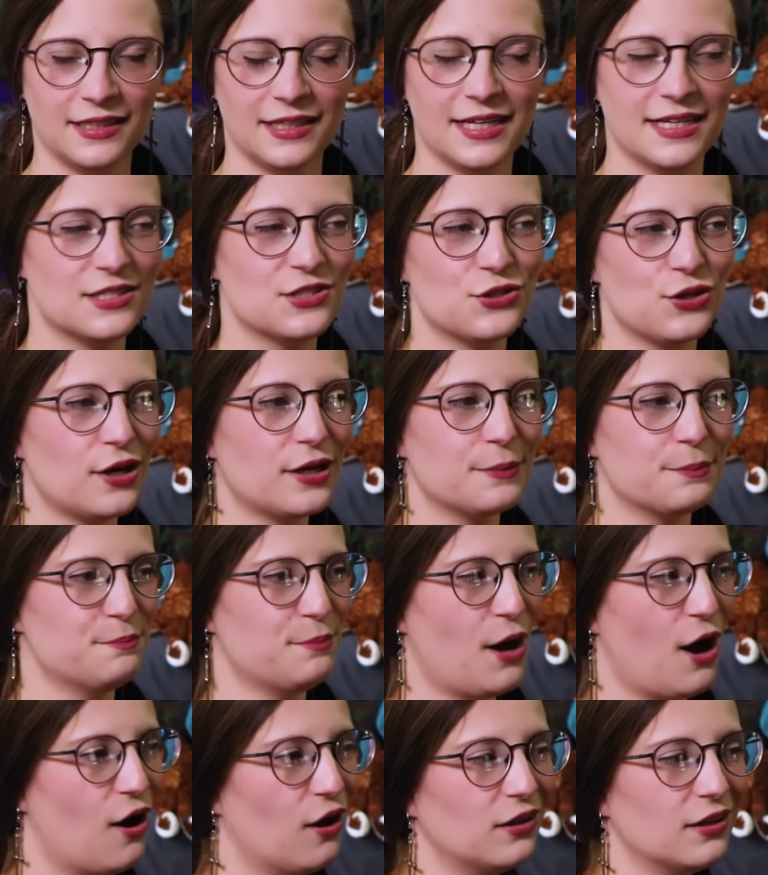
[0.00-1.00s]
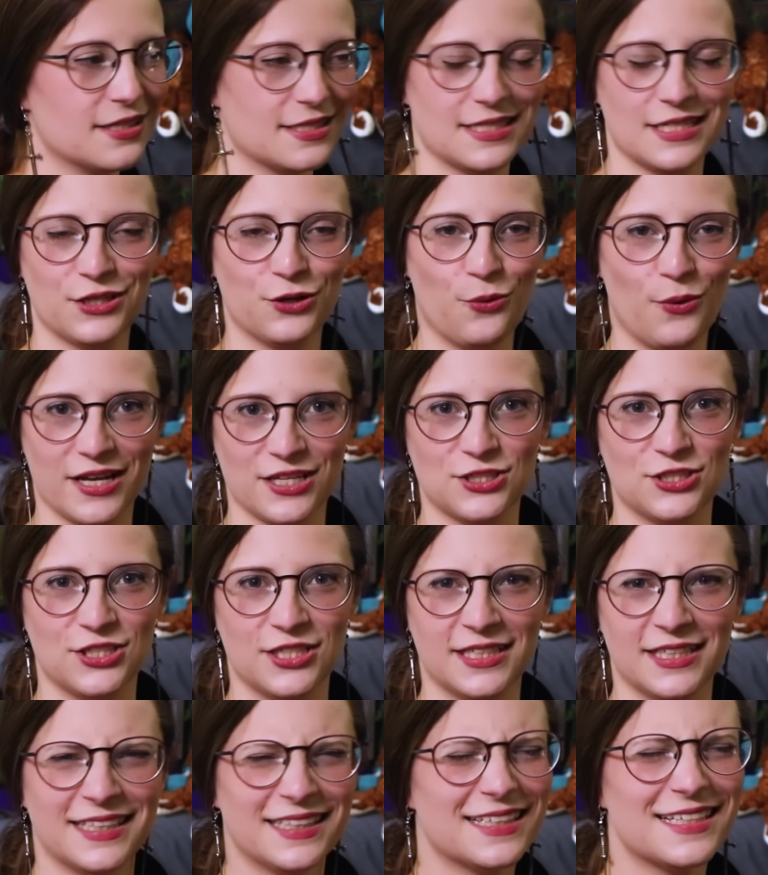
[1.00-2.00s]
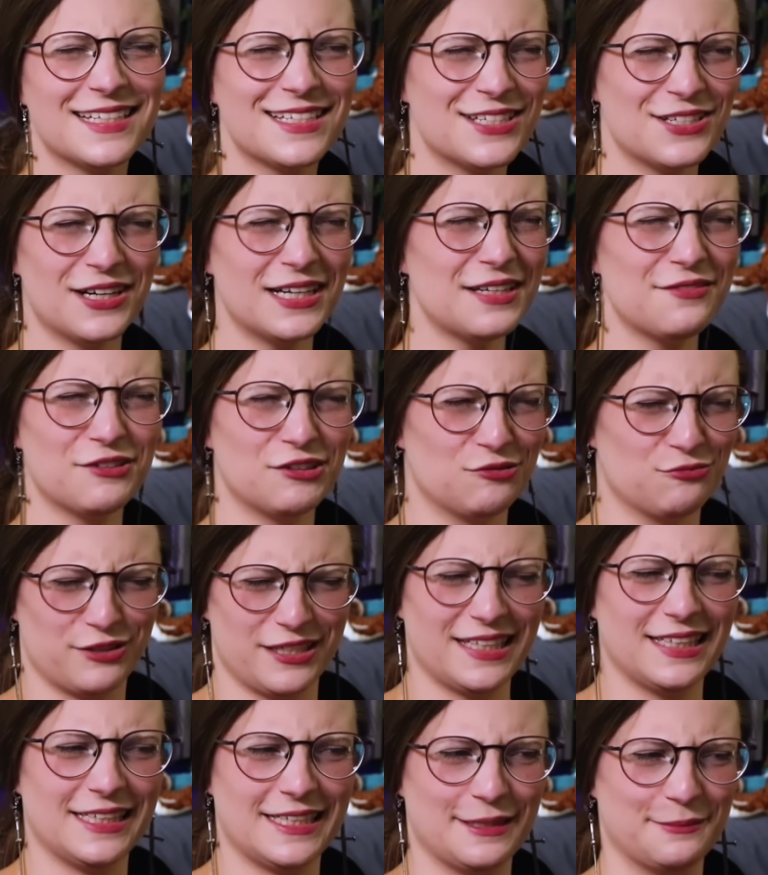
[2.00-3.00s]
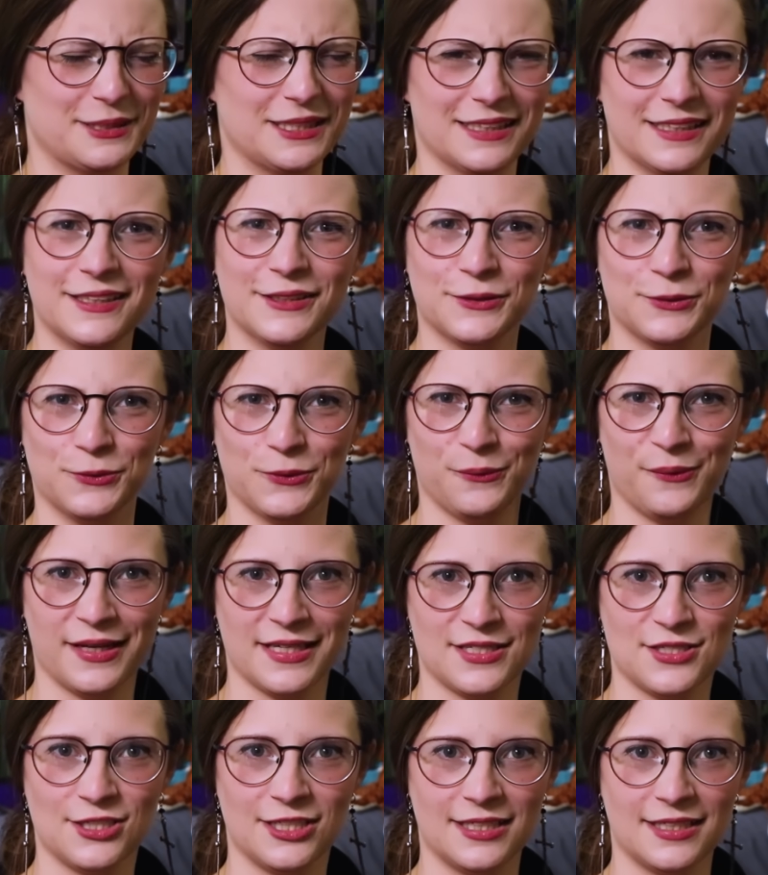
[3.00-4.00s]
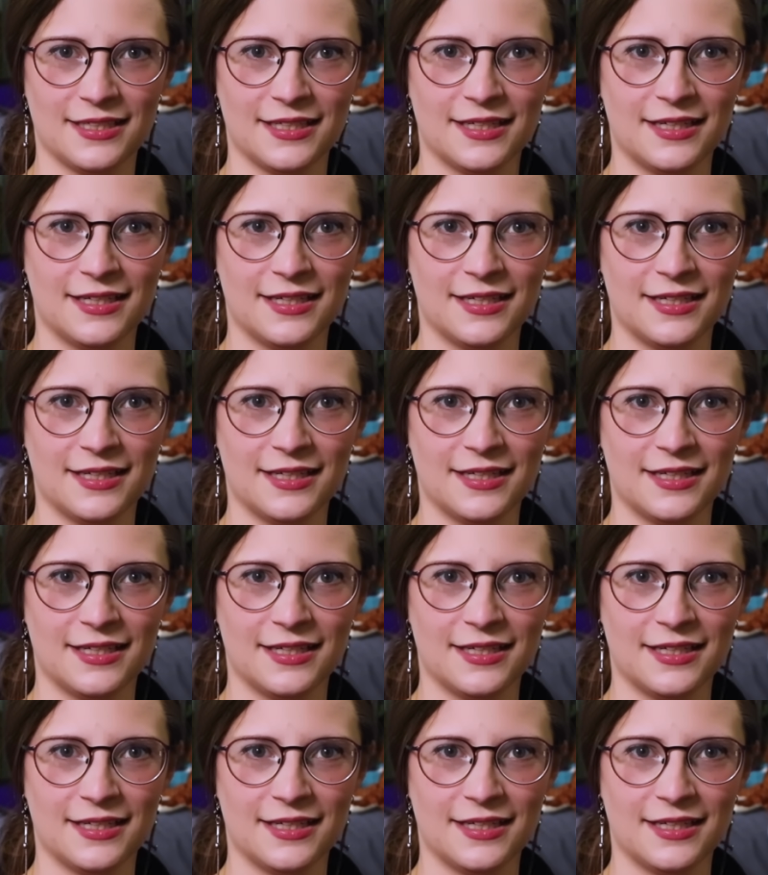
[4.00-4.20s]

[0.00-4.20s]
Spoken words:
It's not a policy question, and it's not even really a political question.